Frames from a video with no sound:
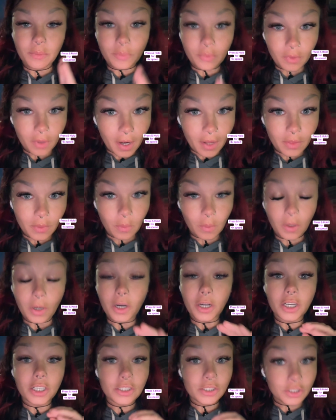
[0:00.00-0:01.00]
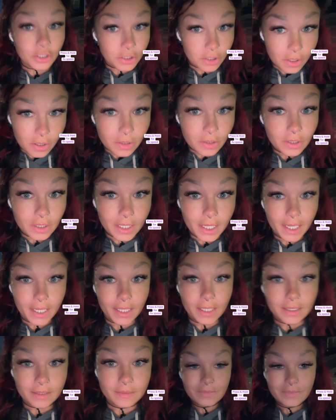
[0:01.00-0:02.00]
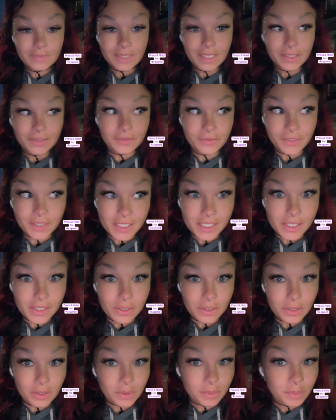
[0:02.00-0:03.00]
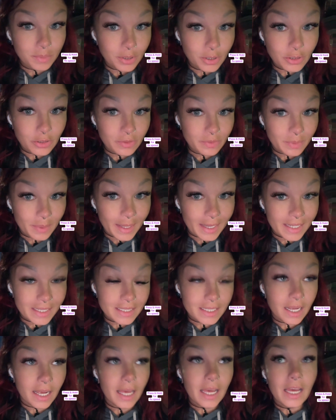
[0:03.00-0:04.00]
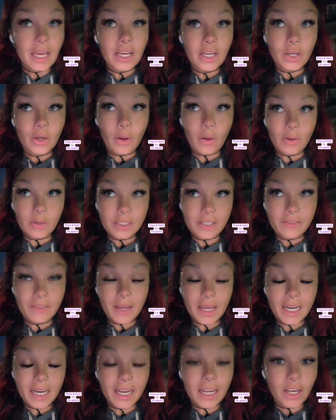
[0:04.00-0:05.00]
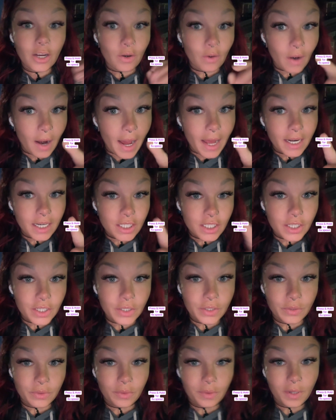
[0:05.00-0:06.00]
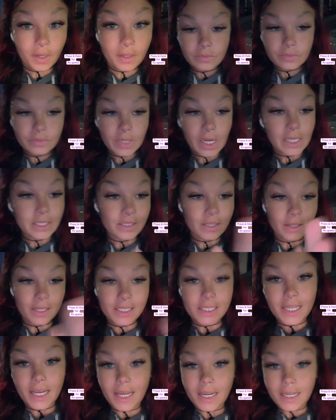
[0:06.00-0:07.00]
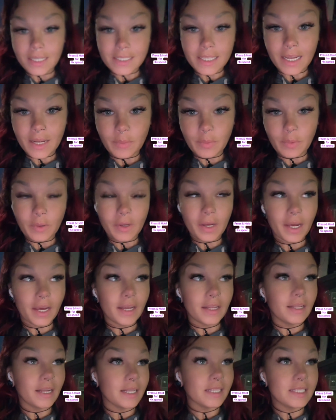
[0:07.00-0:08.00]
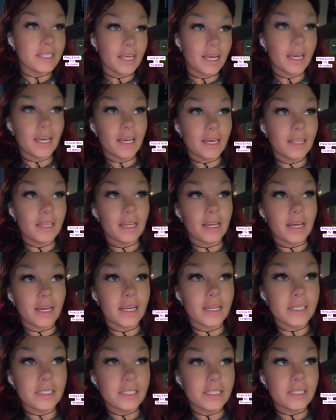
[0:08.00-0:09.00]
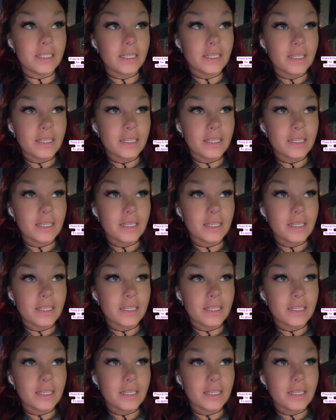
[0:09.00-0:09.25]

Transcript: breathwork, journaling, physical movement, cultivating gratitude. So let's take an example, okay? Let's say that